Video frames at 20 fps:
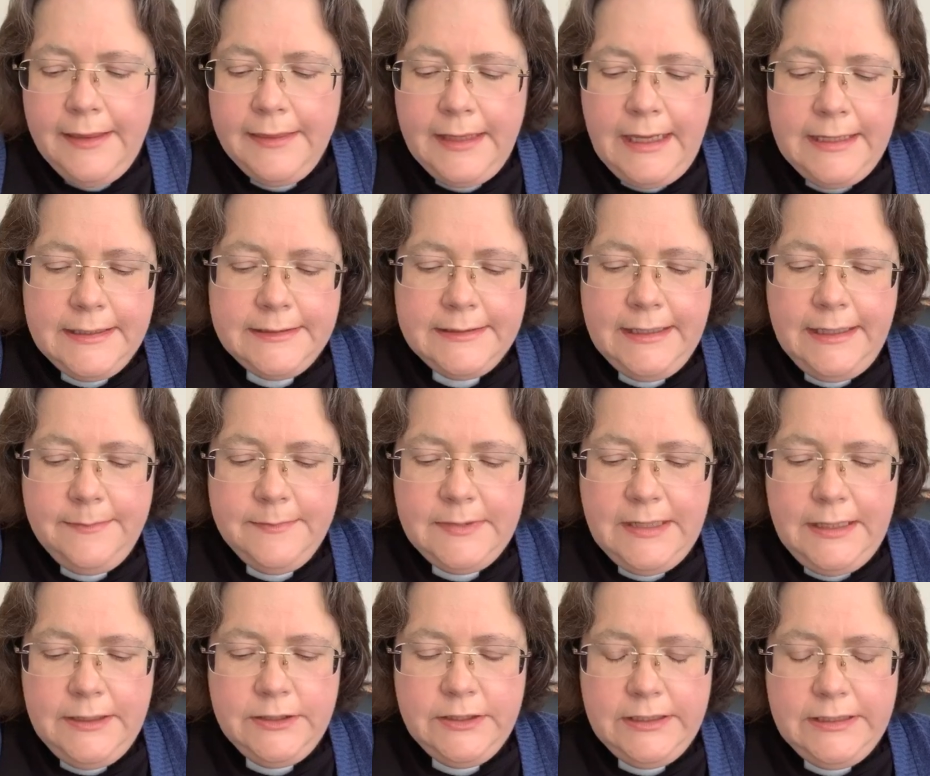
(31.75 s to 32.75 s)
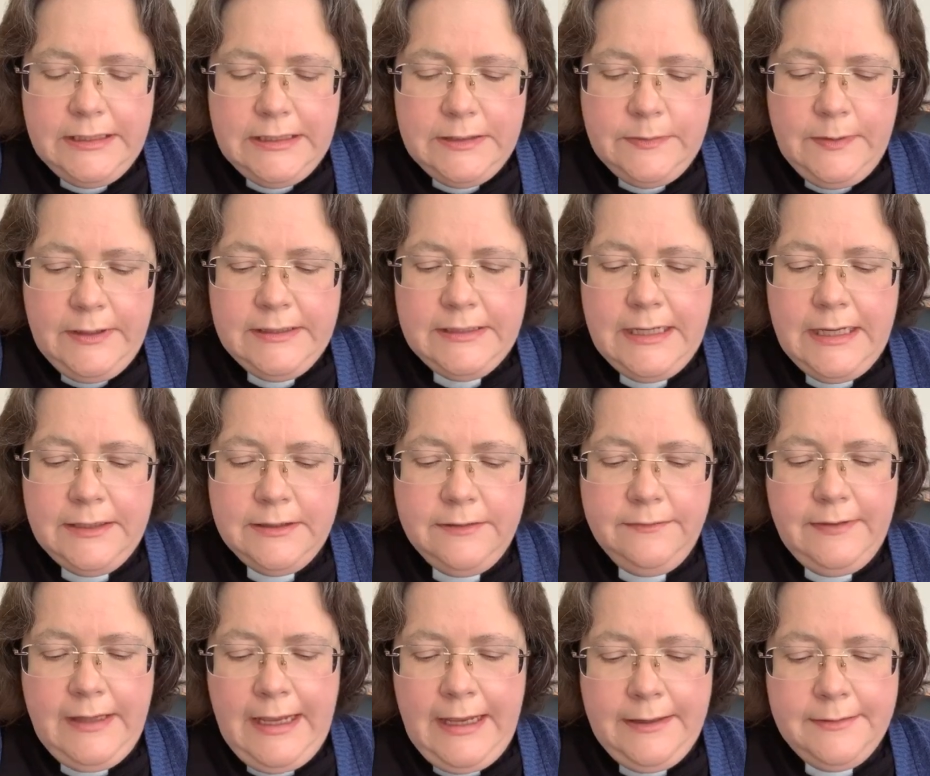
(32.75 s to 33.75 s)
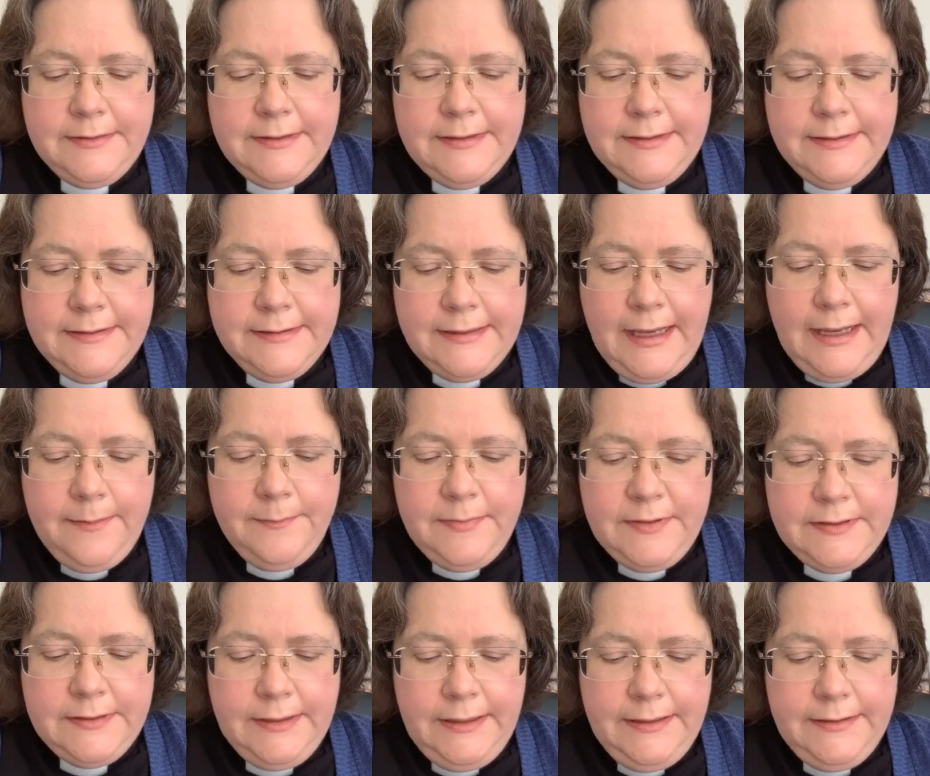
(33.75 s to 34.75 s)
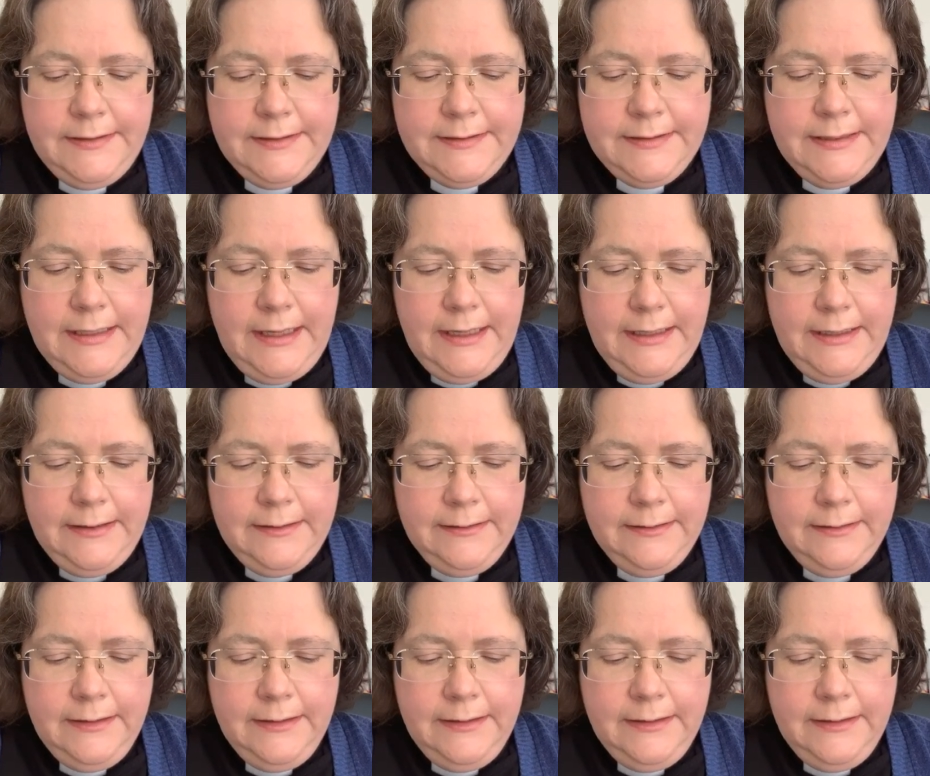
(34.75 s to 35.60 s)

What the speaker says: That same day, Jesus went out of the house and sat beside the sea.